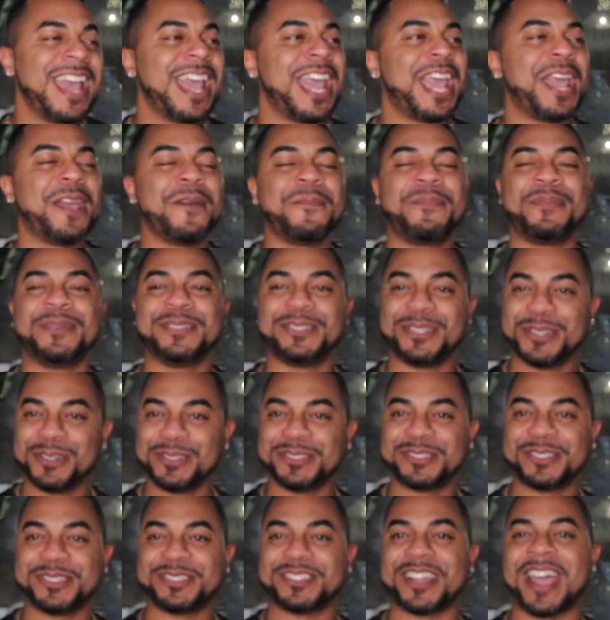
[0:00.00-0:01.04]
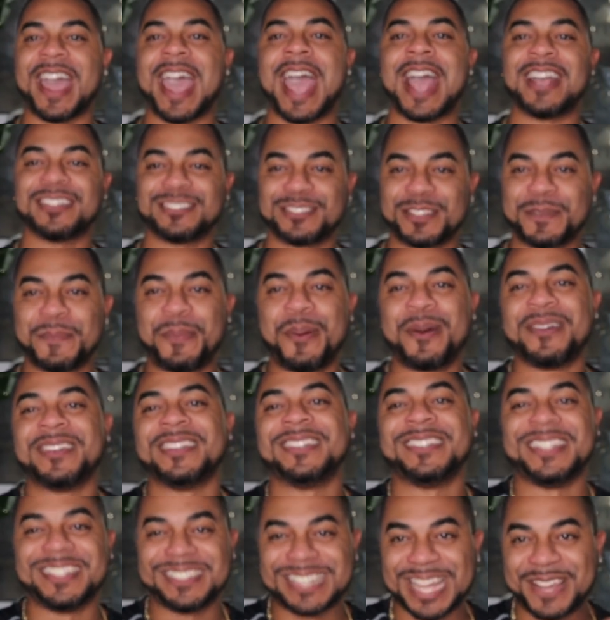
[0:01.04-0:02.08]
And producers are actually
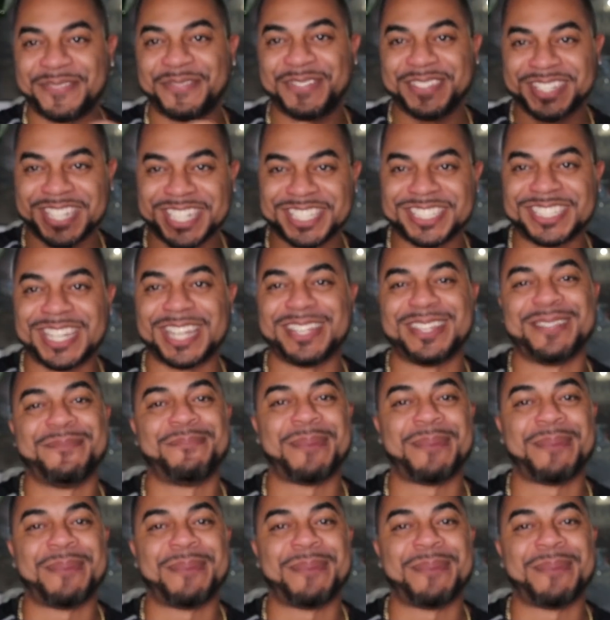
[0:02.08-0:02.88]
putting the definition at the